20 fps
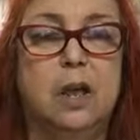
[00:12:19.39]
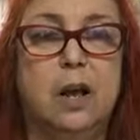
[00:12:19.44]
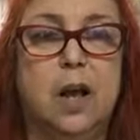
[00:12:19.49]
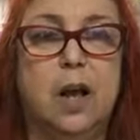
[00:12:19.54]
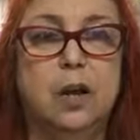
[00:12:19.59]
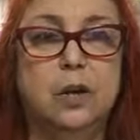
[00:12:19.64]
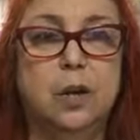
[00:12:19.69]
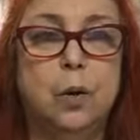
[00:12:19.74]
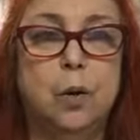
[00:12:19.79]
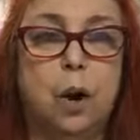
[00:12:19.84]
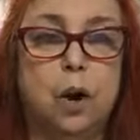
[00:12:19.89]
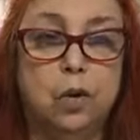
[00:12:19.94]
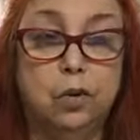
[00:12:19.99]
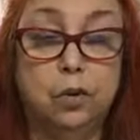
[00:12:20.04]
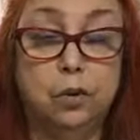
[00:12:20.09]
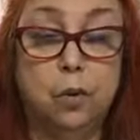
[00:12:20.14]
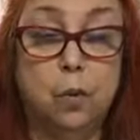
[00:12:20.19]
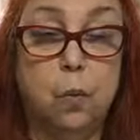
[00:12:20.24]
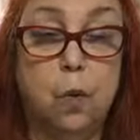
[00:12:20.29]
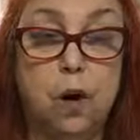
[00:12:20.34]
And you
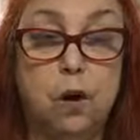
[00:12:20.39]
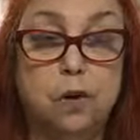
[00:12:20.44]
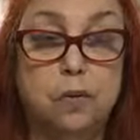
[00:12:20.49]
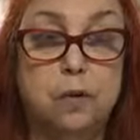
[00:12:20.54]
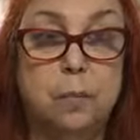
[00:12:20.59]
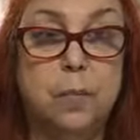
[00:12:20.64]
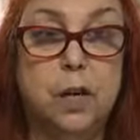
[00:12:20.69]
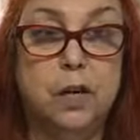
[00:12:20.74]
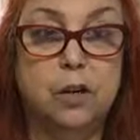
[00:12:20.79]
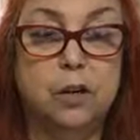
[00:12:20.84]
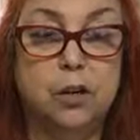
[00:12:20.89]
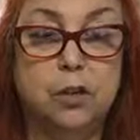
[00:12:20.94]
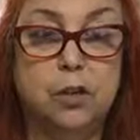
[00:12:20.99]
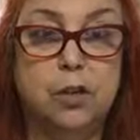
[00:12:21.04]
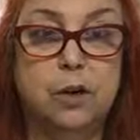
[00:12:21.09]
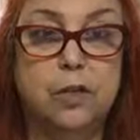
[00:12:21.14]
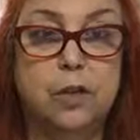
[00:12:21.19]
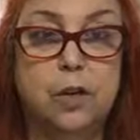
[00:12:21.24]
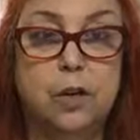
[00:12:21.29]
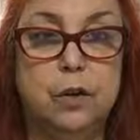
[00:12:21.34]
also want to make
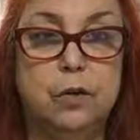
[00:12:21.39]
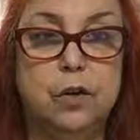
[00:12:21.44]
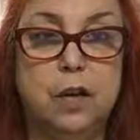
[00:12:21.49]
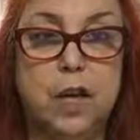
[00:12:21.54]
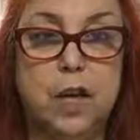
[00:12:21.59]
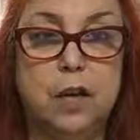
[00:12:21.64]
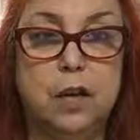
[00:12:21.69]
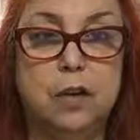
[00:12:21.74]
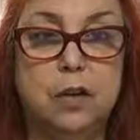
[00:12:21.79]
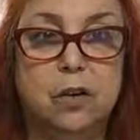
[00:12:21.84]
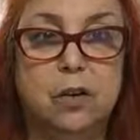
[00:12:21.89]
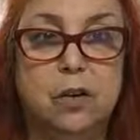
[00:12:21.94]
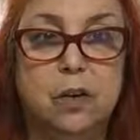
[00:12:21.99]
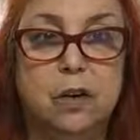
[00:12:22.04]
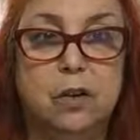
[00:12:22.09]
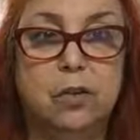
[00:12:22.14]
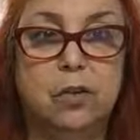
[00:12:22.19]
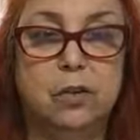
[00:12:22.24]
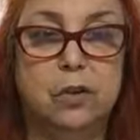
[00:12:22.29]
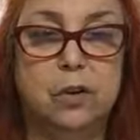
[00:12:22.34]
sure that you take into
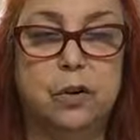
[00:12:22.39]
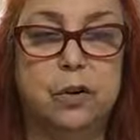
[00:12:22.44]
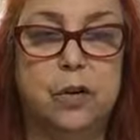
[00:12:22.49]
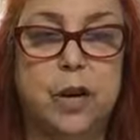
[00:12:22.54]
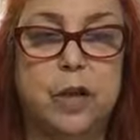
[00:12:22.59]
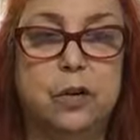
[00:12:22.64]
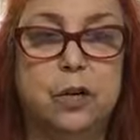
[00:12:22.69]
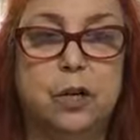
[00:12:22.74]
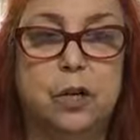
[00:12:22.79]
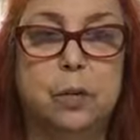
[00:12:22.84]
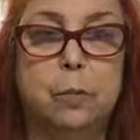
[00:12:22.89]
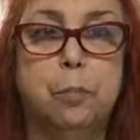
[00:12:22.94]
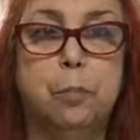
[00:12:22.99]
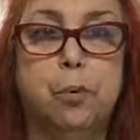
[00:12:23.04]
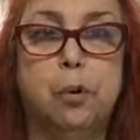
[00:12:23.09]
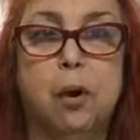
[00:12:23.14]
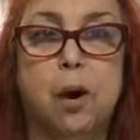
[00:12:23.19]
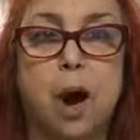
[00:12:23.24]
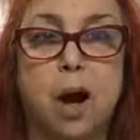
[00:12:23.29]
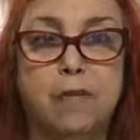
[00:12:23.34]
consideration
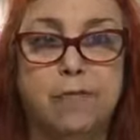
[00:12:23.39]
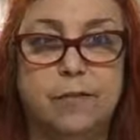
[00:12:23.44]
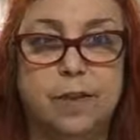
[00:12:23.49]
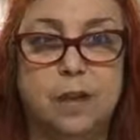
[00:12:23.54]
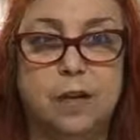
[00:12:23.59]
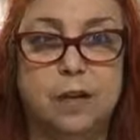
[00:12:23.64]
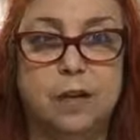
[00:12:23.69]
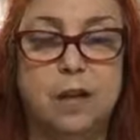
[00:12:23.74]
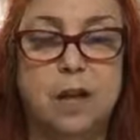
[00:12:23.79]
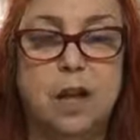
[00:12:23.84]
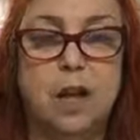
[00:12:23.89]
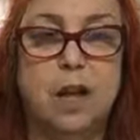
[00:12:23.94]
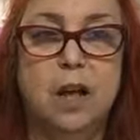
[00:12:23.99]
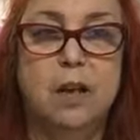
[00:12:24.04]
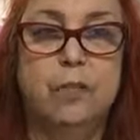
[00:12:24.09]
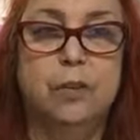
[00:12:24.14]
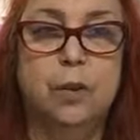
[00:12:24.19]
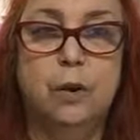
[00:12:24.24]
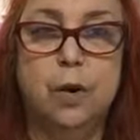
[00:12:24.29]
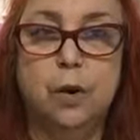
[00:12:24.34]
profit.
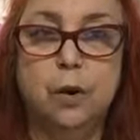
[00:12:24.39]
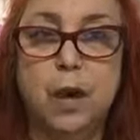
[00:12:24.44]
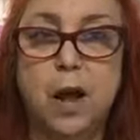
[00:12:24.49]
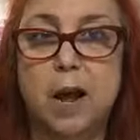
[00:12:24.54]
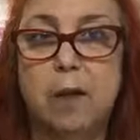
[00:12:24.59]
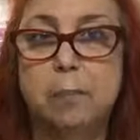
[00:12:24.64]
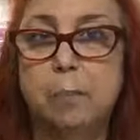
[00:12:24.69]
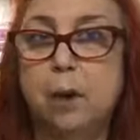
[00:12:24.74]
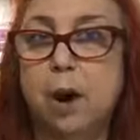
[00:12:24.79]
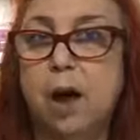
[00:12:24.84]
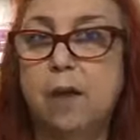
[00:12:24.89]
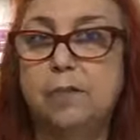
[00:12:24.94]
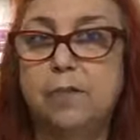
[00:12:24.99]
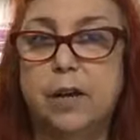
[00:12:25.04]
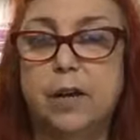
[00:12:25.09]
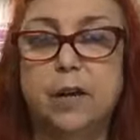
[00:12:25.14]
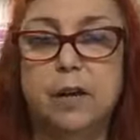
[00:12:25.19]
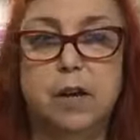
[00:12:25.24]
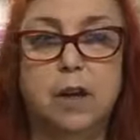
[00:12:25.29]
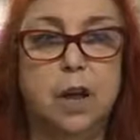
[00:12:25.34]
If you don't have
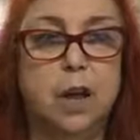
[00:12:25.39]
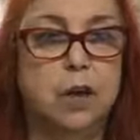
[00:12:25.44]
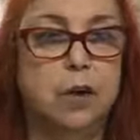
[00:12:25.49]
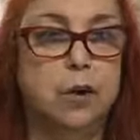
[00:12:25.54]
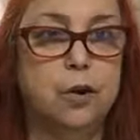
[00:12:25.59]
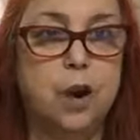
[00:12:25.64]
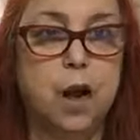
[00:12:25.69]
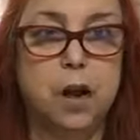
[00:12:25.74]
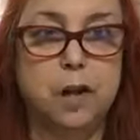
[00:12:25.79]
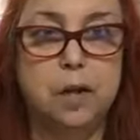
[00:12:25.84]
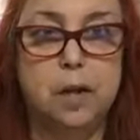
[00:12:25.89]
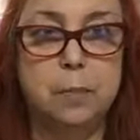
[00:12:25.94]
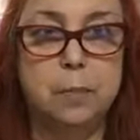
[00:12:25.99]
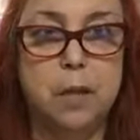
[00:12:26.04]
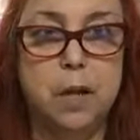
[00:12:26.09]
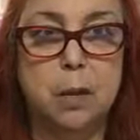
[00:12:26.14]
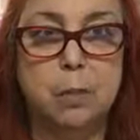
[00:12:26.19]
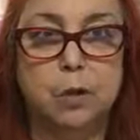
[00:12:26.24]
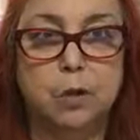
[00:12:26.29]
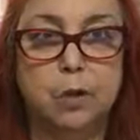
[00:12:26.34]
profit, you're not going to
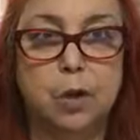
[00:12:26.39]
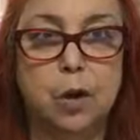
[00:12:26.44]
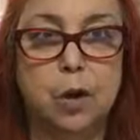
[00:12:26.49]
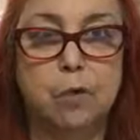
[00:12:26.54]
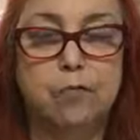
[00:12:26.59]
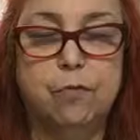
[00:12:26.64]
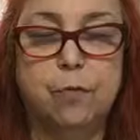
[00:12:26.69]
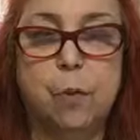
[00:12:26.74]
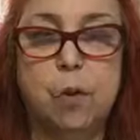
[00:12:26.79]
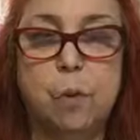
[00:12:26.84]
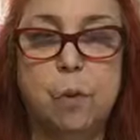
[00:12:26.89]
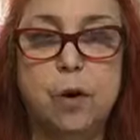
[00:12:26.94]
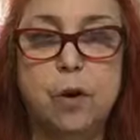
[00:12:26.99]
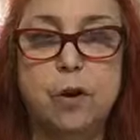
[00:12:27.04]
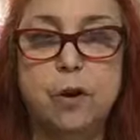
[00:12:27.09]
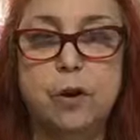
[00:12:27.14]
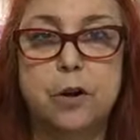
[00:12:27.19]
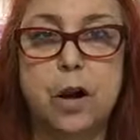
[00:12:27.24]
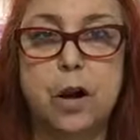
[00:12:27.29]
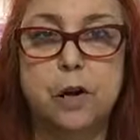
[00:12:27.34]
be able to go
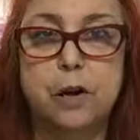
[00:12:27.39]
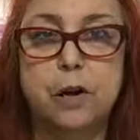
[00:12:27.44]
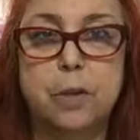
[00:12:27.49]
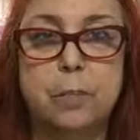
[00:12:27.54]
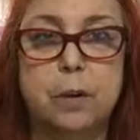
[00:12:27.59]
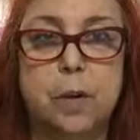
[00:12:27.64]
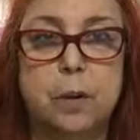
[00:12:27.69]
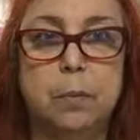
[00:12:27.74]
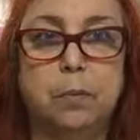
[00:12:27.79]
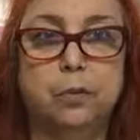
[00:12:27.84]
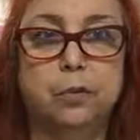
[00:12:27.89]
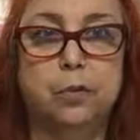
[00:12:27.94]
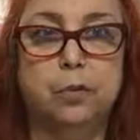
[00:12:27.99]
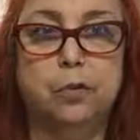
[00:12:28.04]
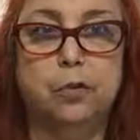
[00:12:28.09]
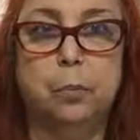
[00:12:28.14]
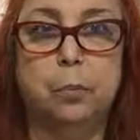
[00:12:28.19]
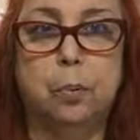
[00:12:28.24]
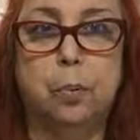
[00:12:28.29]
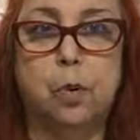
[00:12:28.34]
forward. You're not going to be able to
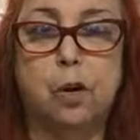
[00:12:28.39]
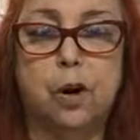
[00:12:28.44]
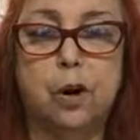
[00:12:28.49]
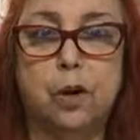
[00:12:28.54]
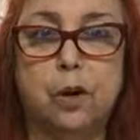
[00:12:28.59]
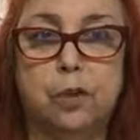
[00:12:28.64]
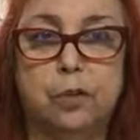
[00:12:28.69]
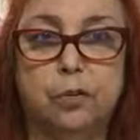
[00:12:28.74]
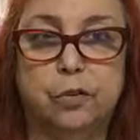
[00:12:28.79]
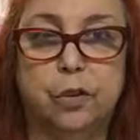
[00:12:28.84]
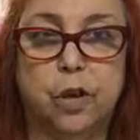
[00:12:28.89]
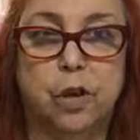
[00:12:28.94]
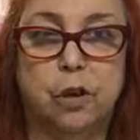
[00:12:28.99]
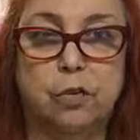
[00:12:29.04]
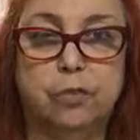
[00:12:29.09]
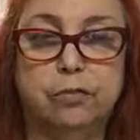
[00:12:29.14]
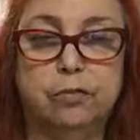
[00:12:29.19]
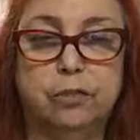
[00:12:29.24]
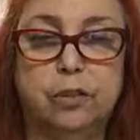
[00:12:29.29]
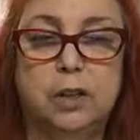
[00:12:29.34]
support
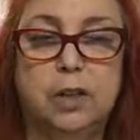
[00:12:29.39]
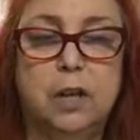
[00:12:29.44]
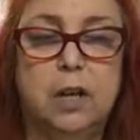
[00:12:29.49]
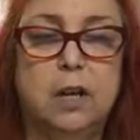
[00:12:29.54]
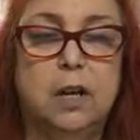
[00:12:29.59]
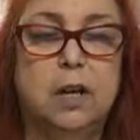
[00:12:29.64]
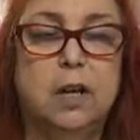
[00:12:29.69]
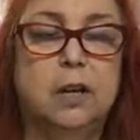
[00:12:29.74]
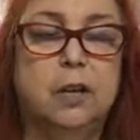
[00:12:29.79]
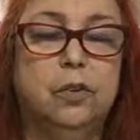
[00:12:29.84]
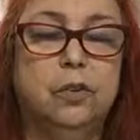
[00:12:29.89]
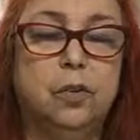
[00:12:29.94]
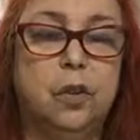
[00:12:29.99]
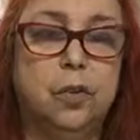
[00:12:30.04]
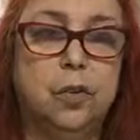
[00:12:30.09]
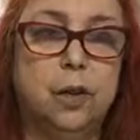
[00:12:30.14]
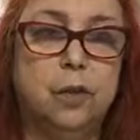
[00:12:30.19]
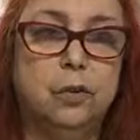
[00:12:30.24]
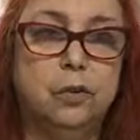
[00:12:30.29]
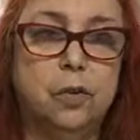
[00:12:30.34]
yourself. So
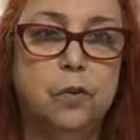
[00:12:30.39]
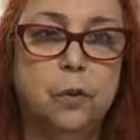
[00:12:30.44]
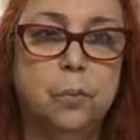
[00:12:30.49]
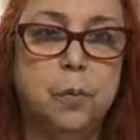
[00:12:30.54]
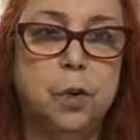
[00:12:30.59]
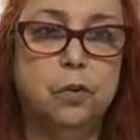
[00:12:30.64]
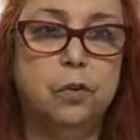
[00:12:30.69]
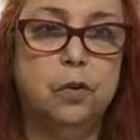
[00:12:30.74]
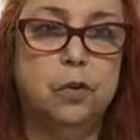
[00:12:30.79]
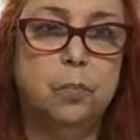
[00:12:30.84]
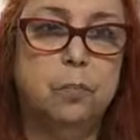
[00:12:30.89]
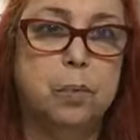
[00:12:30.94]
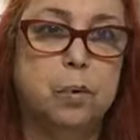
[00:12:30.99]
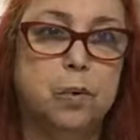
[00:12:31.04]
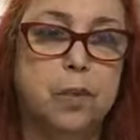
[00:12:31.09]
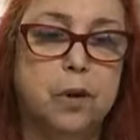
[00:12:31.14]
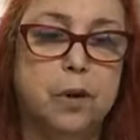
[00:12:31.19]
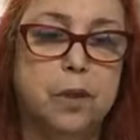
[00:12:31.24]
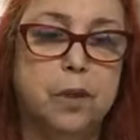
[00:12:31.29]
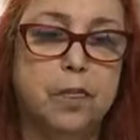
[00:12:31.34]
those are the most
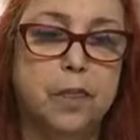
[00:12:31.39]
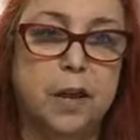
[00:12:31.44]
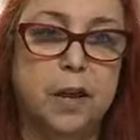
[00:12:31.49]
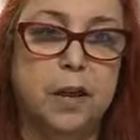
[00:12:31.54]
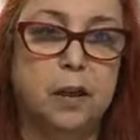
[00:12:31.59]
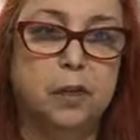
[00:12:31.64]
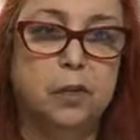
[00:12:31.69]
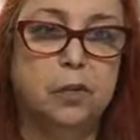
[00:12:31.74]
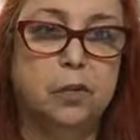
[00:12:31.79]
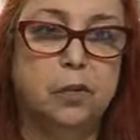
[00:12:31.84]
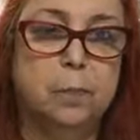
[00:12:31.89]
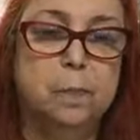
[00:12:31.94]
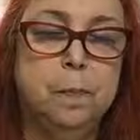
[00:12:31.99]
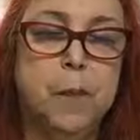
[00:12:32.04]
important things.